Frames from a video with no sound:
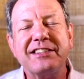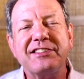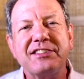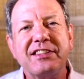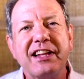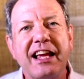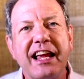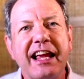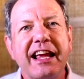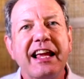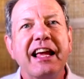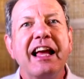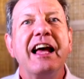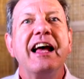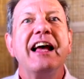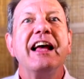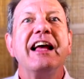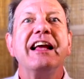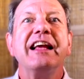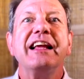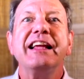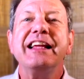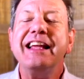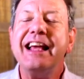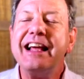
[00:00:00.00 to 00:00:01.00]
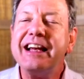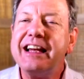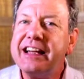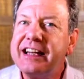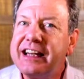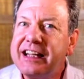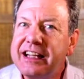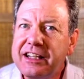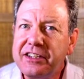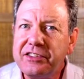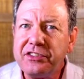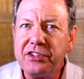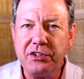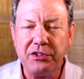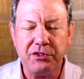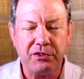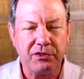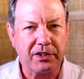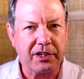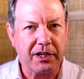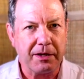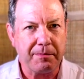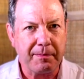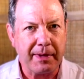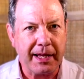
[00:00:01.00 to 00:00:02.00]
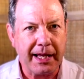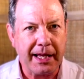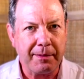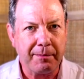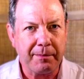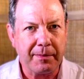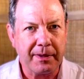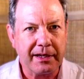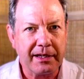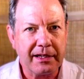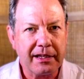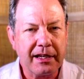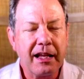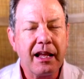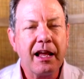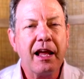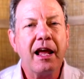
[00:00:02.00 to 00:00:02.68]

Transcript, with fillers: say, Yet it is a new commandment,